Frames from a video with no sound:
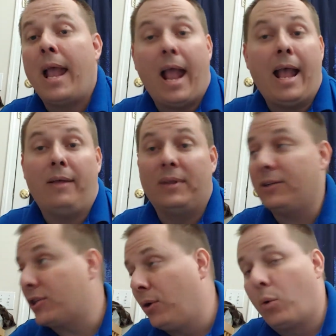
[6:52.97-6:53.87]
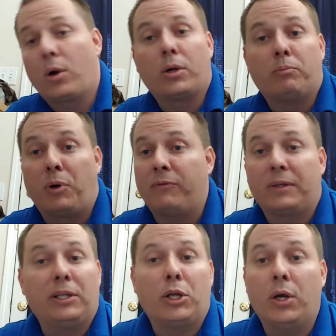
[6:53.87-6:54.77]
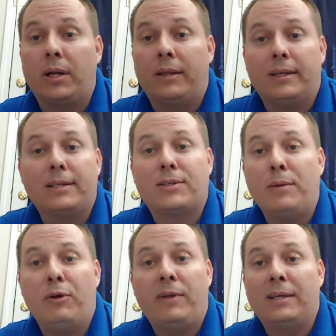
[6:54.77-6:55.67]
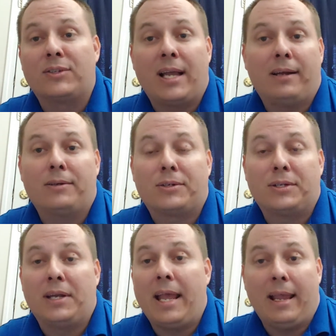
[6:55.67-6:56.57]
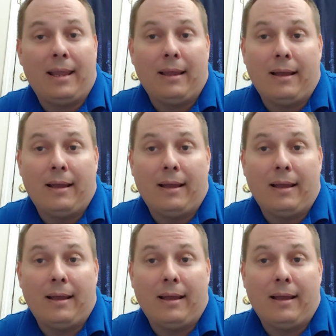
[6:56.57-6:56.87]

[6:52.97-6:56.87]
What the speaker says: And they still work perfectly good on the Disney Movie Insiders today,